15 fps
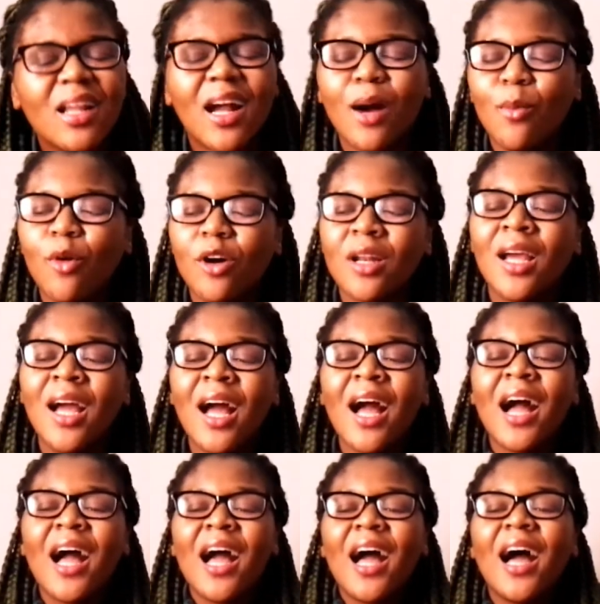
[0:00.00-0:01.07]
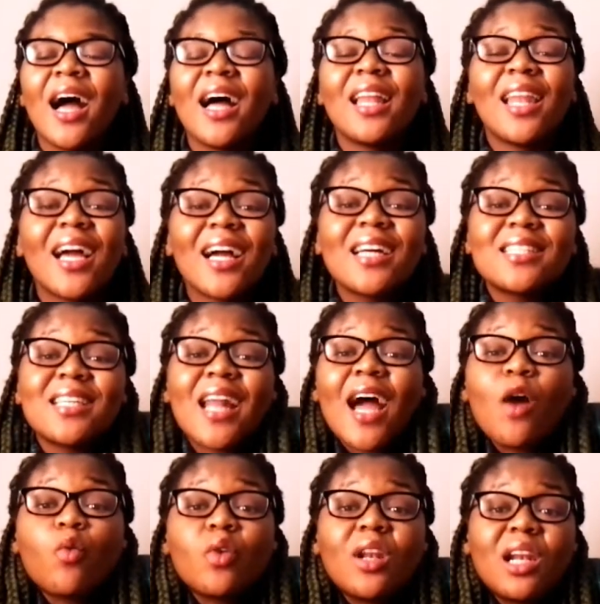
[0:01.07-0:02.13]
Come on. And like I said,
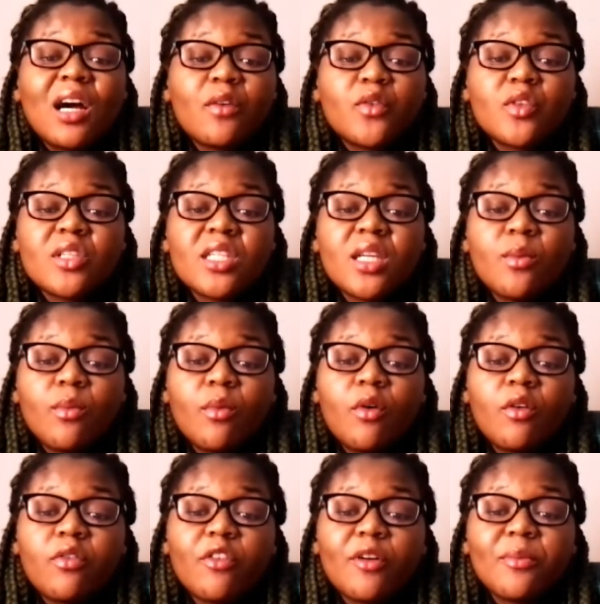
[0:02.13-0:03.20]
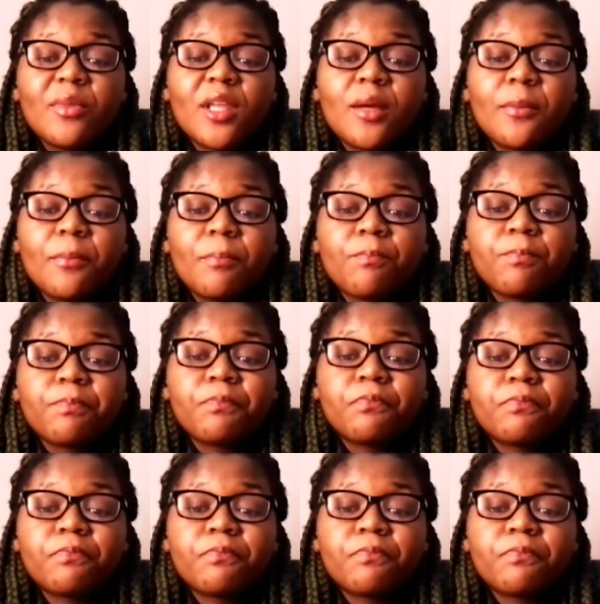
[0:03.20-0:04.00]
I would love to see more from them